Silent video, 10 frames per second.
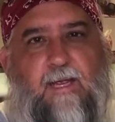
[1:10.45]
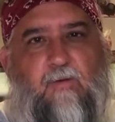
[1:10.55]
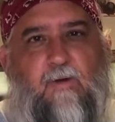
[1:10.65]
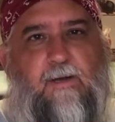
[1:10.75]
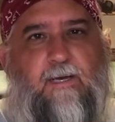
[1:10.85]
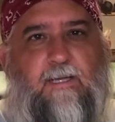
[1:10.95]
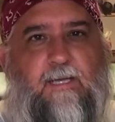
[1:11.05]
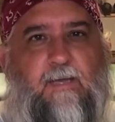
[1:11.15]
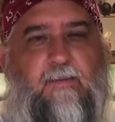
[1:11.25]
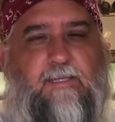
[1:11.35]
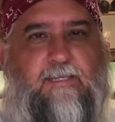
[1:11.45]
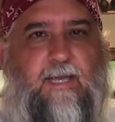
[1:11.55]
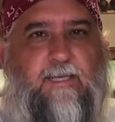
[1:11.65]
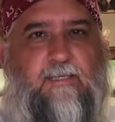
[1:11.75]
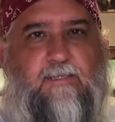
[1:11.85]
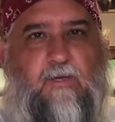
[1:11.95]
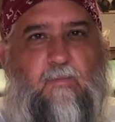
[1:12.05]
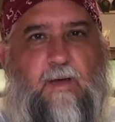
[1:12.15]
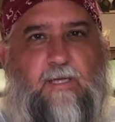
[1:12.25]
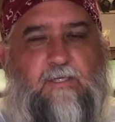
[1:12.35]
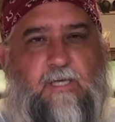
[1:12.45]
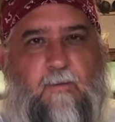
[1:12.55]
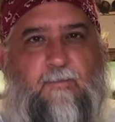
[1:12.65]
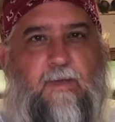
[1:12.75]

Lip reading: and ordered it again because he liked it so much. So